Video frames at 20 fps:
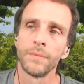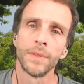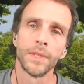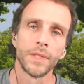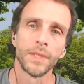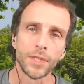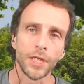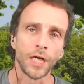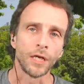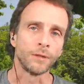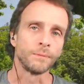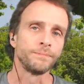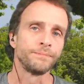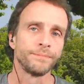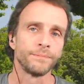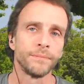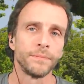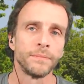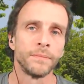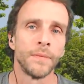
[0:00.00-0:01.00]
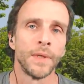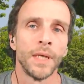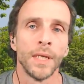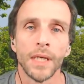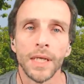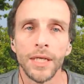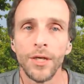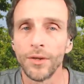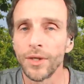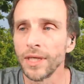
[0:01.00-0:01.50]
So
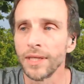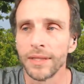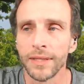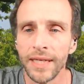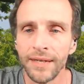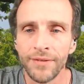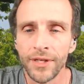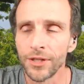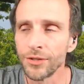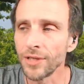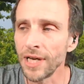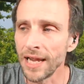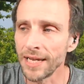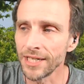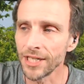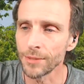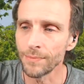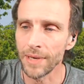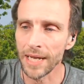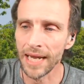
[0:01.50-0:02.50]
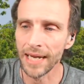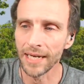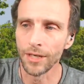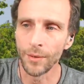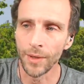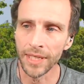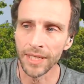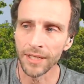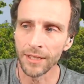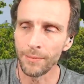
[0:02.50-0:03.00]
you can give it a try just by
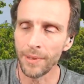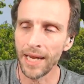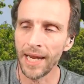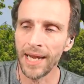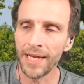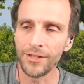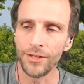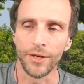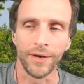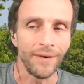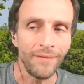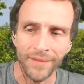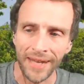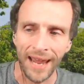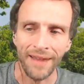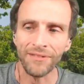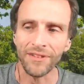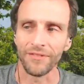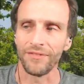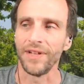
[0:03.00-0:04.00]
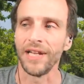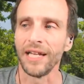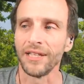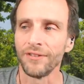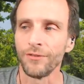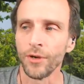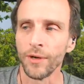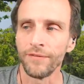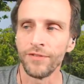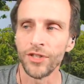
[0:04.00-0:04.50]
going to the page. You don't even have to fill out the
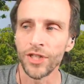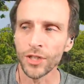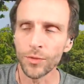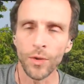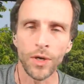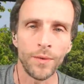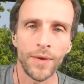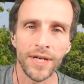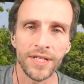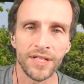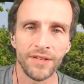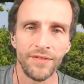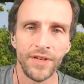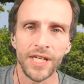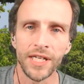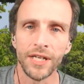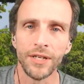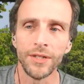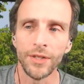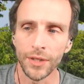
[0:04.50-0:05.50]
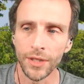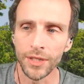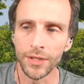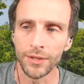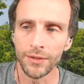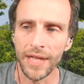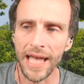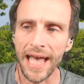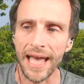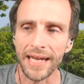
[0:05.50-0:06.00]
form. If you just want to watch the video, you can
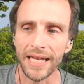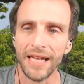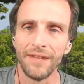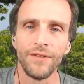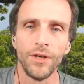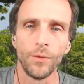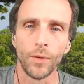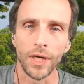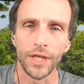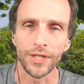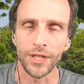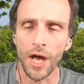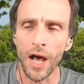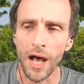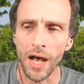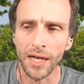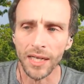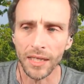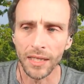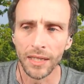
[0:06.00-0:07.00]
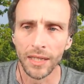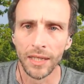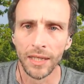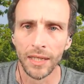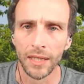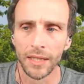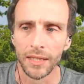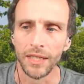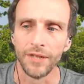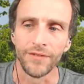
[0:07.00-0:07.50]
do that. If you want to talk,
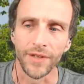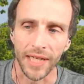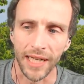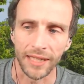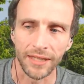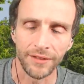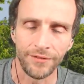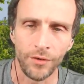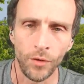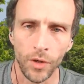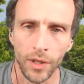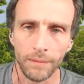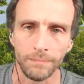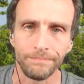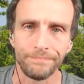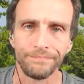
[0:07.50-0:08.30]
you fill out the form.